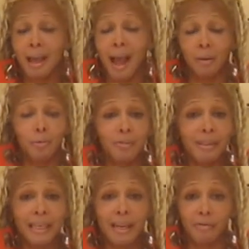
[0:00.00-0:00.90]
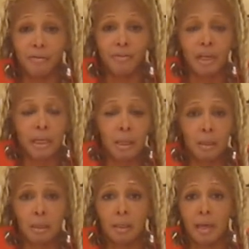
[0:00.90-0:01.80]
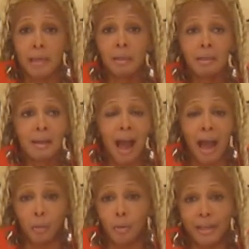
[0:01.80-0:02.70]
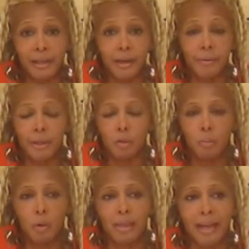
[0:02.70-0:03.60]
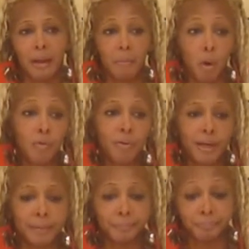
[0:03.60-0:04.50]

I don't really give a fuck. And at the end of the day, I don't want to hear it no more. Like, I'm over it.